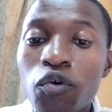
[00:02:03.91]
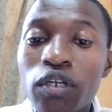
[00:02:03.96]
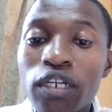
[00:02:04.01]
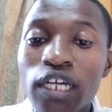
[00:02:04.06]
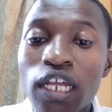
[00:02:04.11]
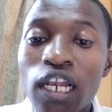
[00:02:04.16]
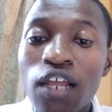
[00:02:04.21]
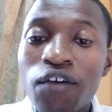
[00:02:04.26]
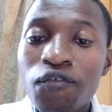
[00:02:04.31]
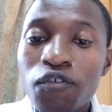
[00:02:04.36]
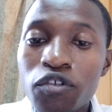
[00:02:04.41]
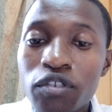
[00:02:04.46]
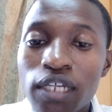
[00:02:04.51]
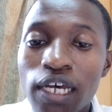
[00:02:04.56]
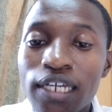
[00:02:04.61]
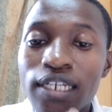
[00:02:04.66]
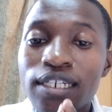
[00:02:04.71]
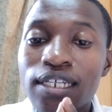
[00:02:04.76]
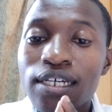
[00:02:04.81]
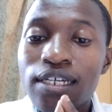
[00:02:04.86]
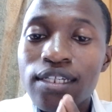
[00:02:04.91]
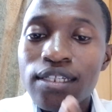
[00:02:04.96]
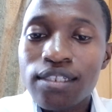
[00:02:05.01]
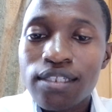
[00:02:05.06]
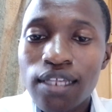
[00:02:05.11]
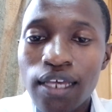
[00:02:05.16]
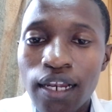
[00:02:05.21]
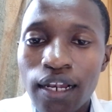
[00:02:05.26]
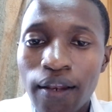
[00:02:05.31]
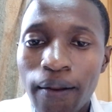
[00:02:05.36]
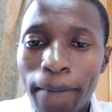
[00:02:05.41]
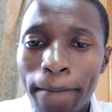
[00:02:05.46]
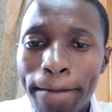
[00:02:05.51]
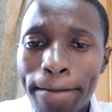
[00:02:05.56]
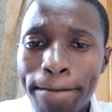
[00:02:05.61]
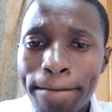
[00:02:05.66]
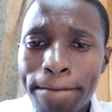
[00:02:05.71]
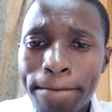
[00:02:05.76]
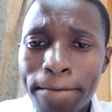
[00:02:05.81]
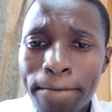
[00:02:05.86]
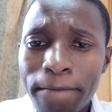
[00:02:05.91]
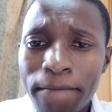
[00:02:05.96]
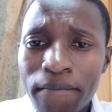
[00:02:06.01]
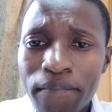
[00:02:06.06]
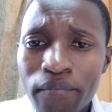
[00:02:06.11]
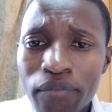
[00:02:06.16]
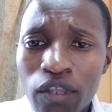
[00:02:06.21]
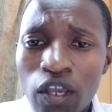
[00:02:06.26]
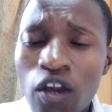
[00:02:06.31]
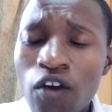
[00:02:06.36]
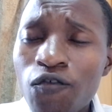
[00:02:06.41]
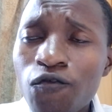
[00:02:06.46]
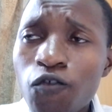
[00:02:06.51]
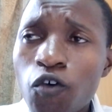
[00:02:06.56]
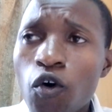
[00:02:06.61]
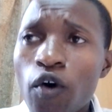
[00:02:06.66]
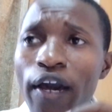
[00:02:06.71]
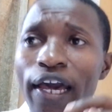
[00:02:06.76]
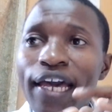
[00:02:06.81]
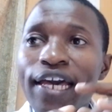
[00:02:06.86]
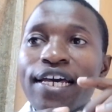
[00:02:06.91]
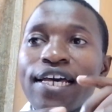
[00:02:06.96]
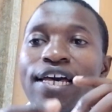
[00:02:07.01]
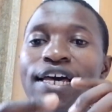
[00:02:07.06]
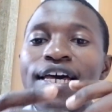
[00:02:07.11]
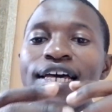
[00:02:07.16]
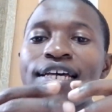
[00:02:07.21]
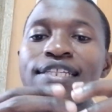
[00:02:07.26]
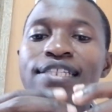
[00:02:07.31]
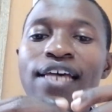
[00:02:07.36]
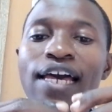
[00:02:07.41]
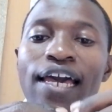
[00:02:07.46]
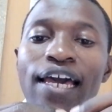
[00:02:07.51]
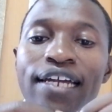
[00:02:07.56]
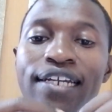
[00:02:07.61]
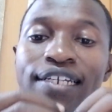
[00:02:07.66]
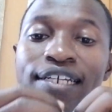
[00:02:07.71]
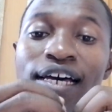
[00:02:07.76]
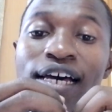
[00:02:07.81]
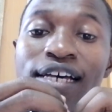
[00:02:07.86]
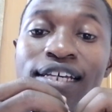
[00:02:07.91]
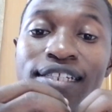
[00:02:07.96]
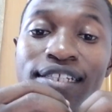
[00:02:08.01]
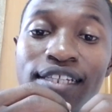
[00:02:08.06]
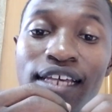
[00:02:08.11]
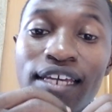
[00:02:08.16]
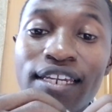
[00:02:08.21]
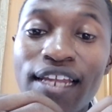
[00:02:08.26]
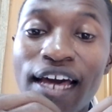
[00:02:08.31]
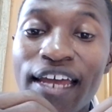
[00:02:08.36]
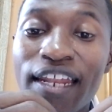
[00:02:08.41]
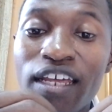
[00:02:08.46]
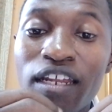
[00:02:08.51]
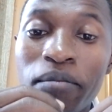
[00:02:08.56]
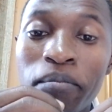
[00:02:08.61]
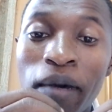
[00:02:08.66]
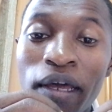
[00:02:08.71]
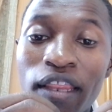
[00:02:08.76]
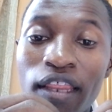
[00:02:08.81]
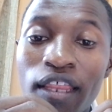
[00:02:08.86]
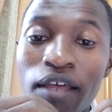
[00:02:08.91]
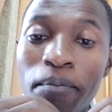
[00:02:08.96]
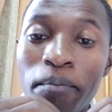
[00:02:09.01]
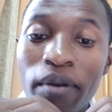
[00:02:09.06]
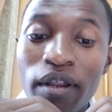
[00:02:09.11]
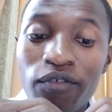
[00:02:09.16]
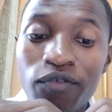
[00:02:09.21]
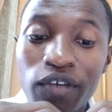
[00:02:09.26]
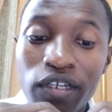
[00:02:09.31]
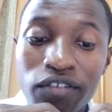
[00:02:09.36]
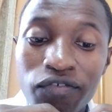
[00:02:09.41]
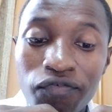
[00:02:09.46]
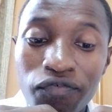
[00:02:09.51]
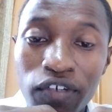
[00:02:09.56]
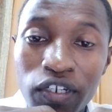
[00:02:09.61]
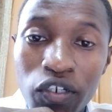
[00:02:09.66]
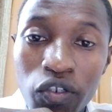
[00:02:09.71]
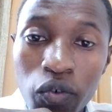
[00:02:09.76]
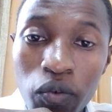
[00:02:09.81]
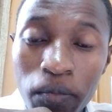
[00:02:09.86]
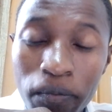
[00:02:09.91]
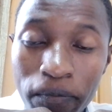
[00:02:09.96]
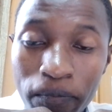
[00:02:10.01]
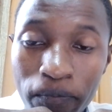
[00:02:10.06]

T lymphocyte cell. For, as I had said earlier in the previous video,